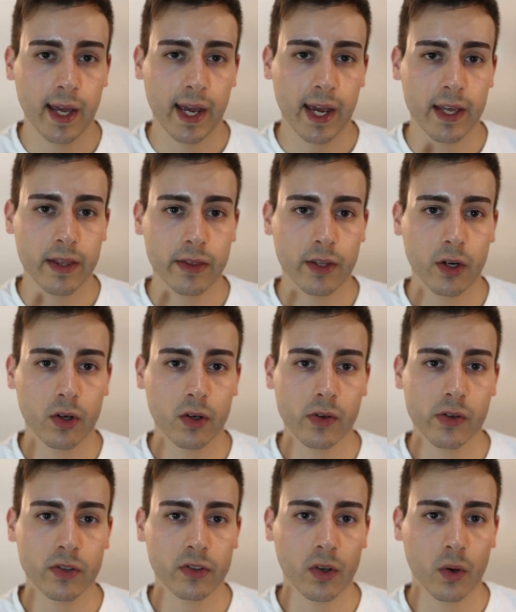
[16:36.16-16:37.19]
and
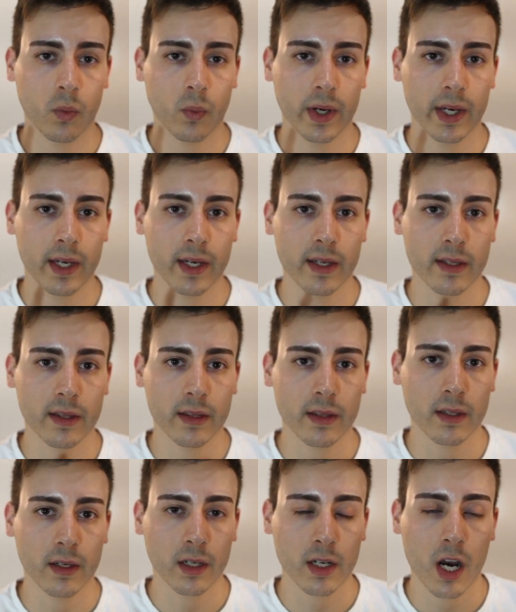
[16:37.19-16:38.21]
those with
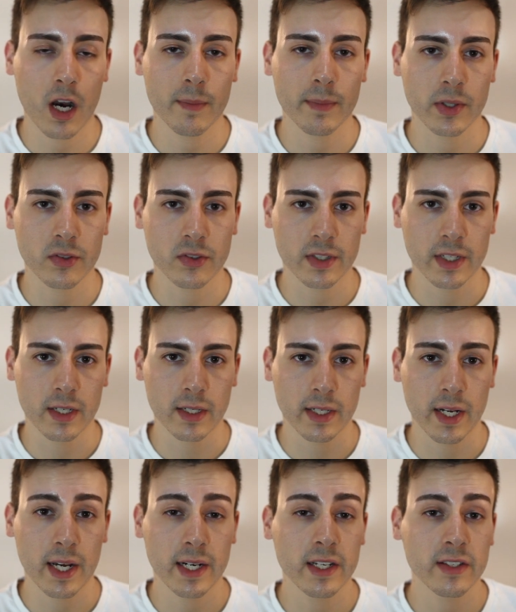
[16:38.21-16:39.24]
combo skin,
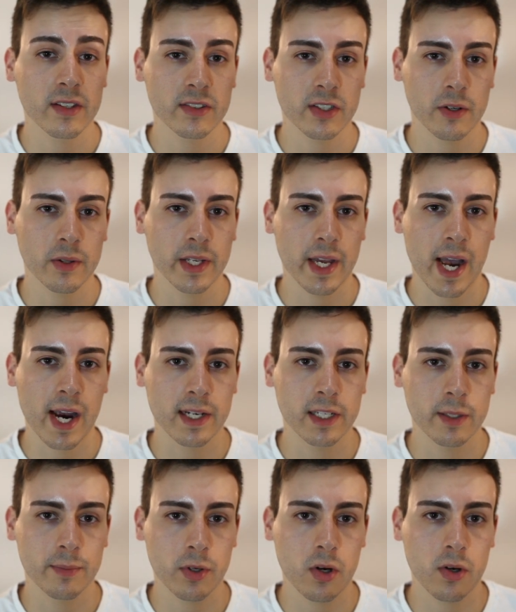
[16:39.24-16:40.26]
not necessarily
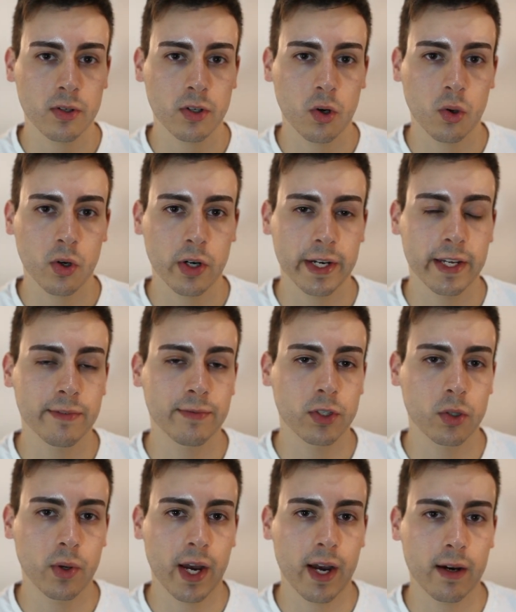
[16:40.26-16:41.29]
acne prone or if
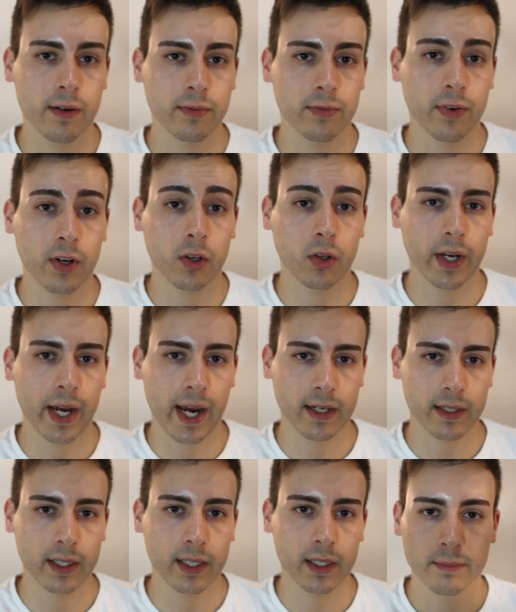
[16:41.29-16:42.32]
you have fungal
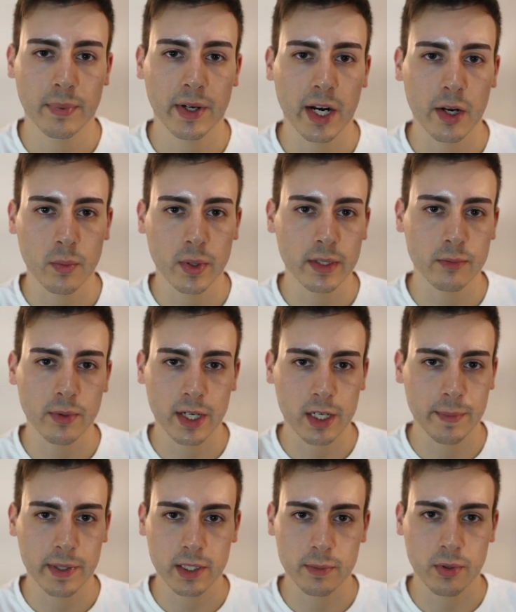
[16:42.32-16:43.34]
acne. But I would
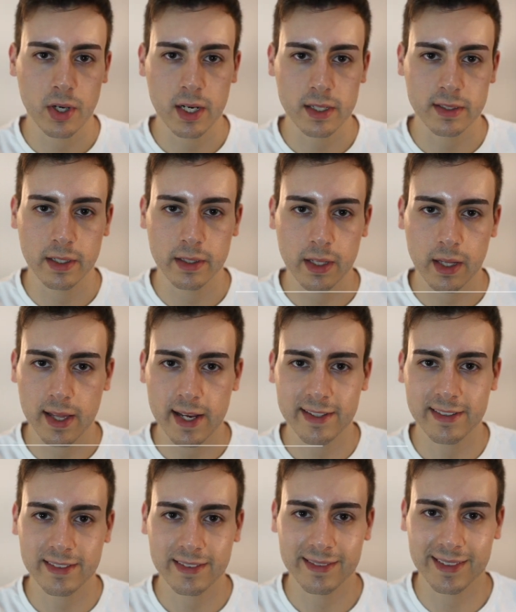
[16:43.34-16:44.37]
recommend the product
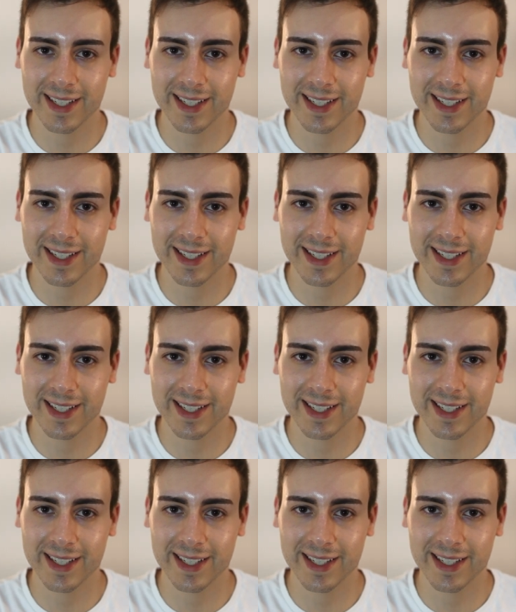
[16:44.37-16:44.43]
nonetheless.